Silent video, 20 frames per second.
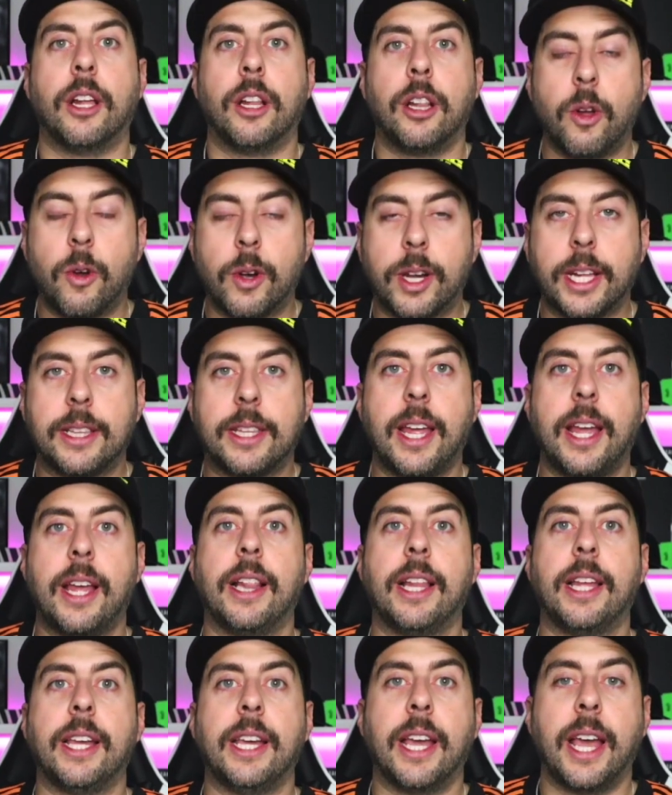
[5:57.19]

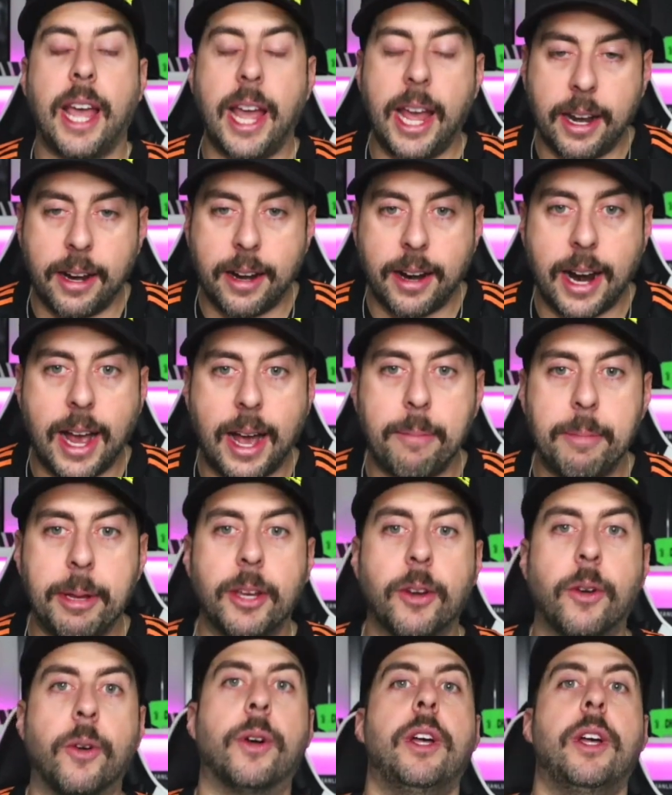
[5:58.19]
Locatelli, and Rabiot.